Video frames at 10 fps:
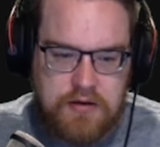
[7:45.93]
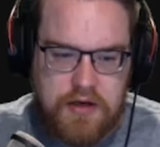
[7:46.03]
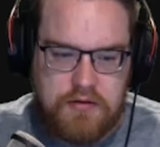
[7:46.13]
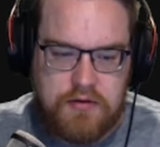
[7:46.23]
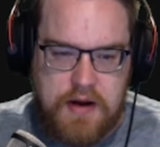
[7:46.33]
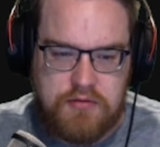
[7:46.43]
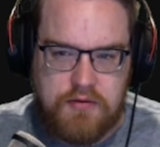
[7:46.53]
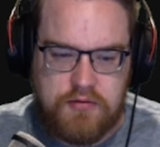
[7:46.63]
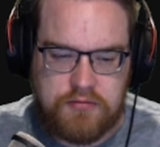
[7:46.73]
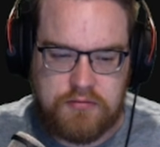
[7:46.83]
and
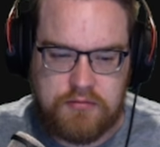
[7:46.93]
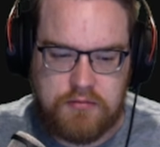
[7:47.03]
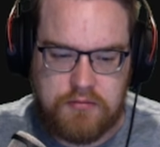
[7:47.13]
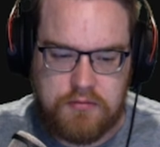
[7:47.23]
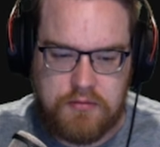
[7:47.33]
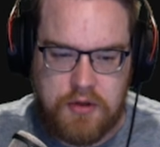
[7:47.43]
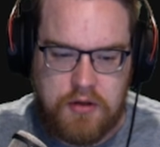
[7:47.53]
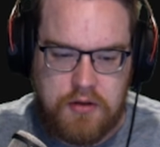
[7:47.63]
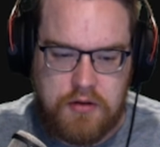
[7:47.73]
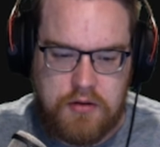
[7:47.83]
2-6 have a combination
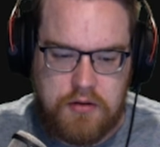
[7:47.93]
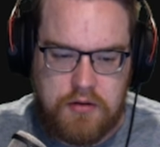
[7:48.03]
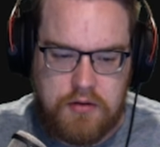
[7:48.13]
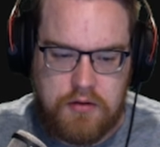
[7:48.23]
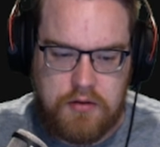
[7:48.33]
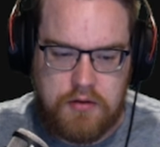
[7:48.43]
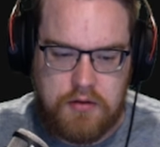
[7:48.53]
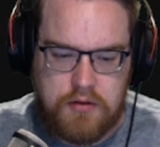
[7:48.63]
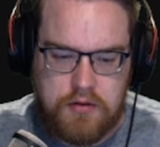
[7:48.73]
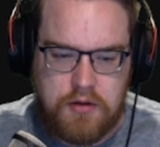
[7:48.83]
of all prior
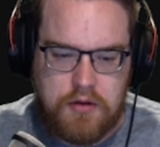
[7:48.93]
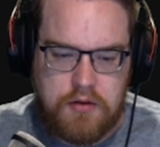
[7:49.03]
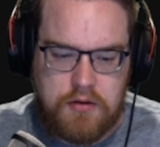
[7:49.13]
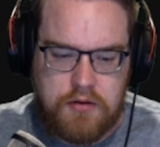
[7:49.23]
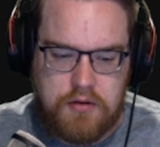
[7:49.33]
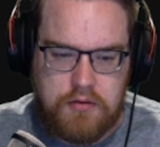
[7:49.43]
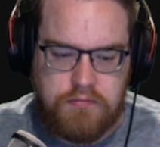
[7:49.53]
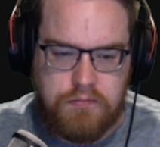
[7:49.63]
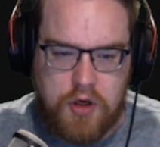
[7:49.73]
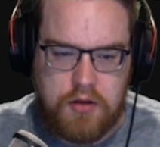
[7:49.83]
enemies and are just
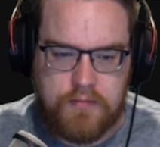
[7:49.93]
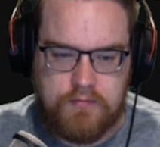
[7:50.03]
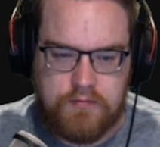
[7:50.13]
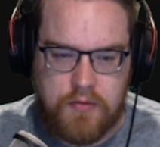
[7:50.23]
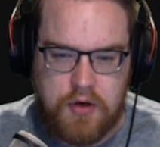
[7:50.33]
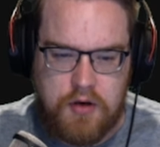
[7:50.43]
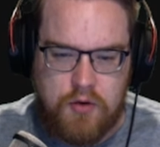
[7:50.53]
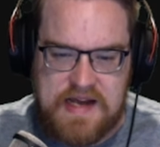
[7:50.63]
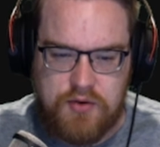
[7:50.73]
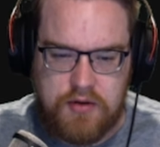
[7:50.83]
larger and take more
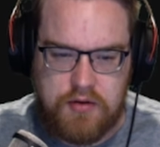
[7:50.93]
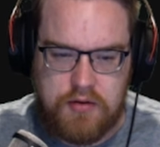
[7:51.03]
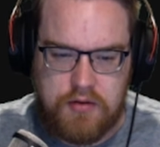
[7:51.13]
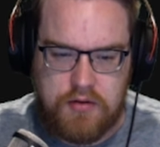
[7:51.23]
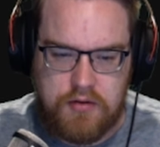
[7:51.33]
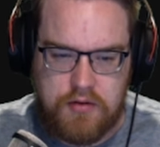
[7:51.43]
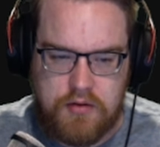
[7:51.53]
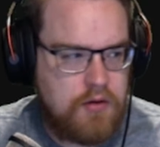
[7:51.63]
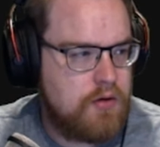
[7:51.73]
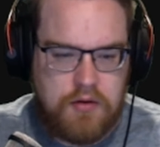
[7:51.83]
strategy to
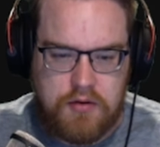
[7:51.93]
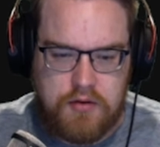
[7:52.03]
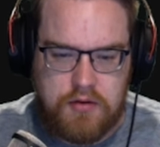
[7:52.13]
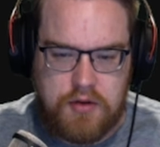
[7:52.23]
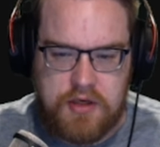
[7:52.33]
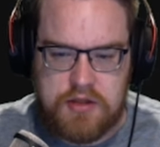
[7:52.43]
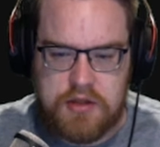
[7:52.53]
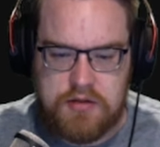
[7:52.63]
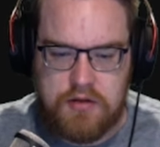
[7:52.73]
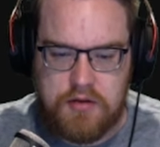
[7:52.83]
complete.
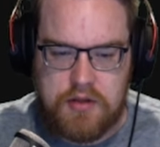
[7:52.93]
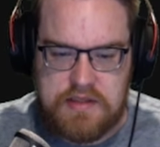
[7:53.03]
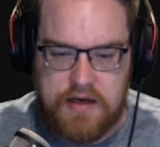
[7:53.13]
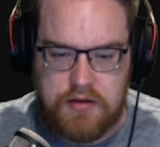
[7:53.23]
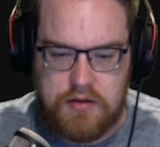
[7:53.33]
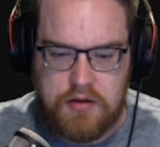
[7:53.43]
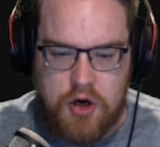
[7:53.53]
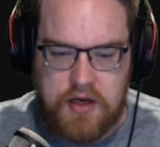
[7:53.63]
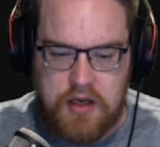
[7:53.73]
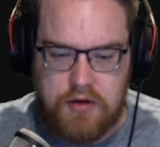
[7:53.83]
Before we
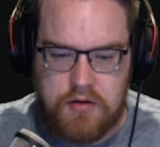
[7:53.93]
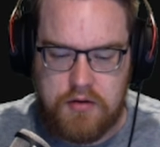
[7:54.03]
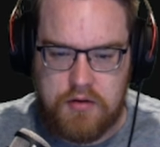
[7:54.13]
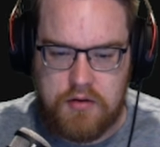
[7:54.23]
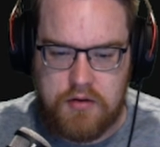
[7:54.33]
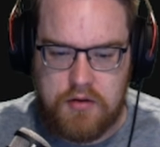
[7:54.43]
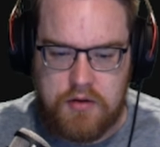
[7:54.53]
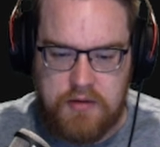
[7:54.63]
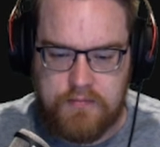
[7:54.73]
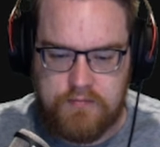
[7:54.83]
get into the boss fight,
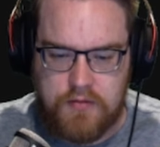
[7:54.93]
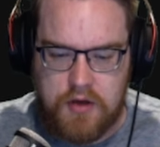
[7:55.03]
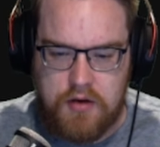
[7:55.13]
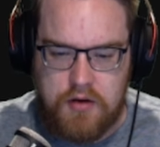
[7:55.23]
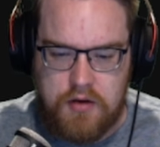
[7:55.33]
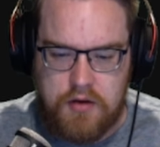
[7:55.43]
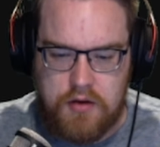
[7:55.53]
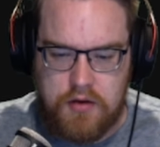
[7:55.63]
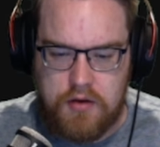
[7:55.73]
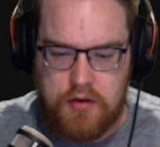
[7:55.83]
I'll finally talk
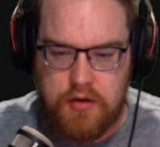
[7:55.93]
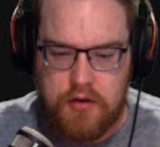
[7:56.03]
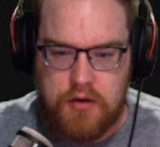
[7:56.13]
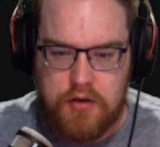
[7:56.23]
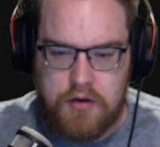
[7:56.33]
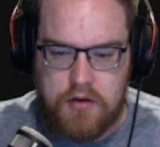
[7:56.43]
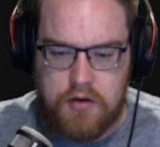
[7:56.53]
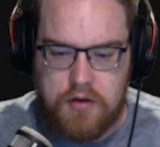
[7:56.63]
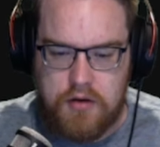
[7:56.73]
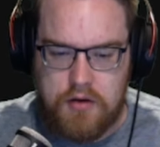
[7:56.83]
about this furnace
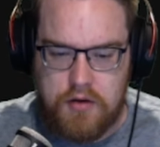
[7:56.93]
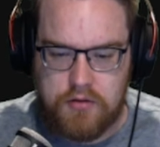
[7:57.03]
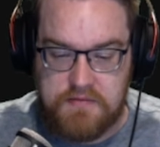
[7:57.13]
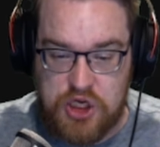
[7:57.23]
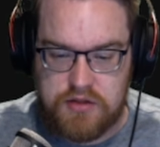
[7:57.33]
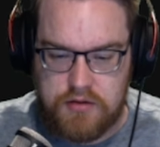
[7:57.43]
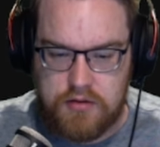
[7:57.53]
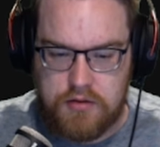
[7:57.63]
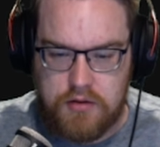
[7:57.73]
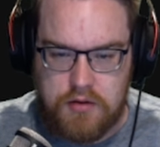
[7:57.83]
trap in the world.
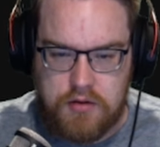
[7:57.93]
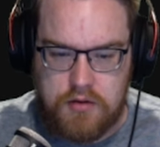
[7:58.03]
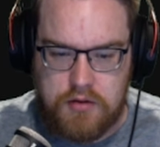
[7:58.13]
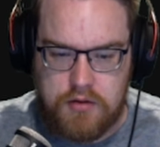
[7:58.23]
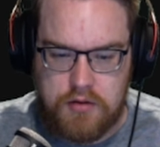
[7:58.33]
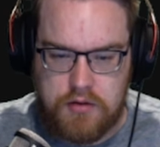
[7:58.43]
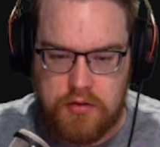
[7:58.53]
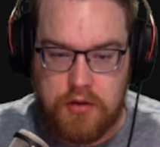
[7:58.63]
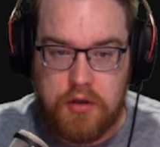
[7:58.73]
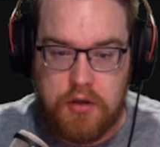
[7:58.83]
Why didn't
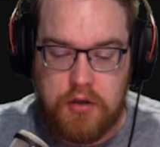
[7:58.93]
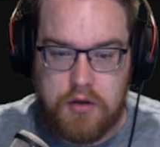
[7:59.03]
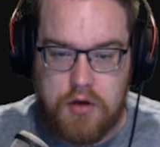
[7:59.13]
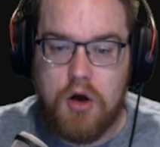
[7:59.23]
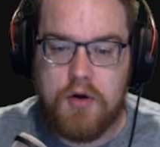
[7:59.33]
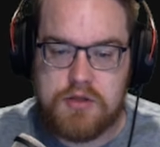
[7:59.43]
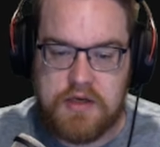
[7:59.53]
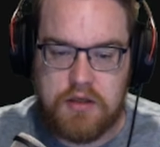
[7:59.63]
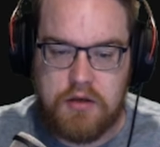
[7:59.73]
I talk about this sooner, you